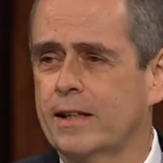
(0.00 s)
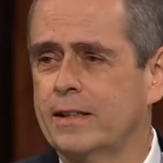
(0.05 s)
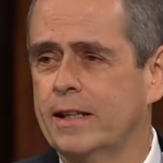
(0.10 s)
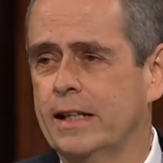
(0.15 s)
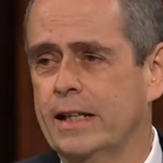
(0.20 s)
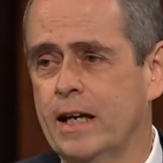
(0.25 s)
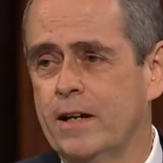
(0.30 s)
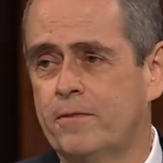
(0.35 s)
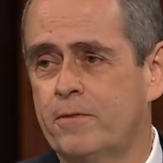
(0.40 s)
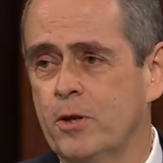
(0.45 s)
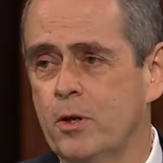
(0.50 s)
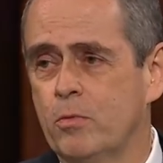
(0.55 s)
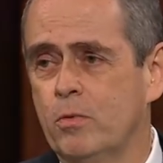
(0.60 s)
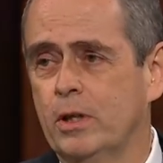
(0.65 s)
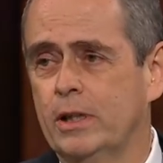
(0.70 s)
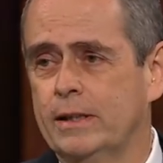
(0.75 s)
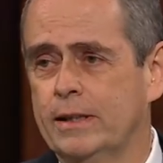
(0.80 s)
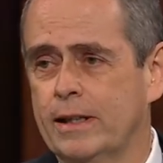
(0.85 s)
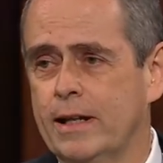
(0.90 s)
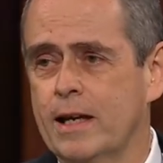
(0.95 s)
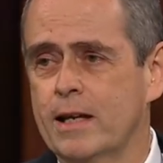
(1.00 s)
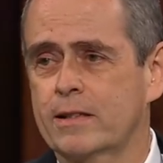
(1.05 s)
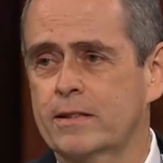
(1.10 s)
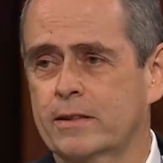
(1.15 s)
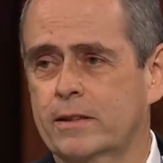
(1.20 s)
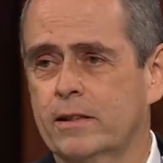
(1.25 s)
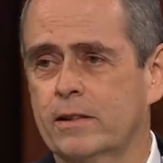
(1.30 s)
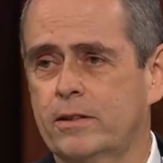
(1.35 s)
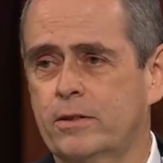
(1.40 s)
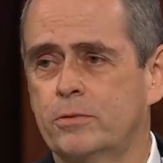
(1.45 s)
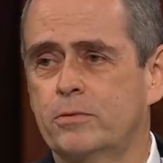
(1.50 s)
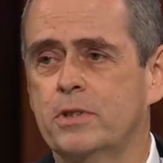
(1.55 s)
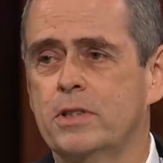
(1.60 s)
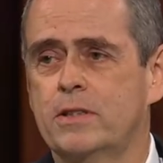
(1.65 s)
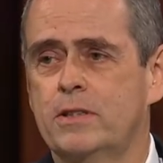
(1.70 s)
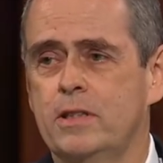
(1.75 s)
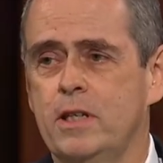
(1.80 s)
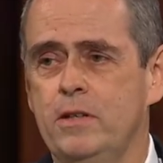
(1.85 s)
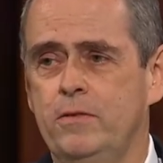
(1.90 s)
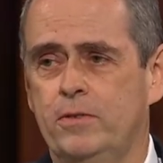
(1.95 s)
that everyone that asketh
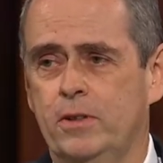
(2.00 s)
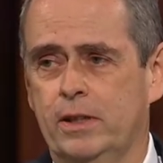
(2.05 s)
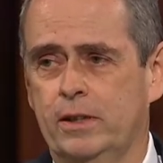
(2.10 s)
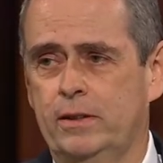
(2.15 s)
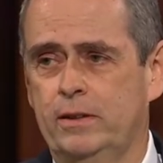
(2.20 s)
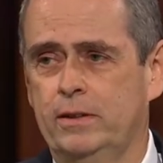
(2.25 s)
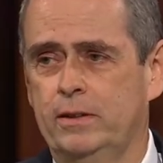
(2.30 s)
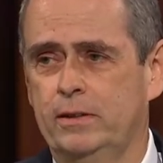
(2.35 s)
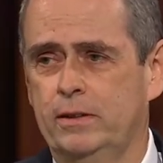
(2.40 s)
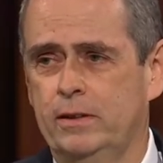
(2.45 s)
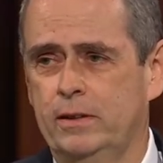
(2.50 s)
receiveth.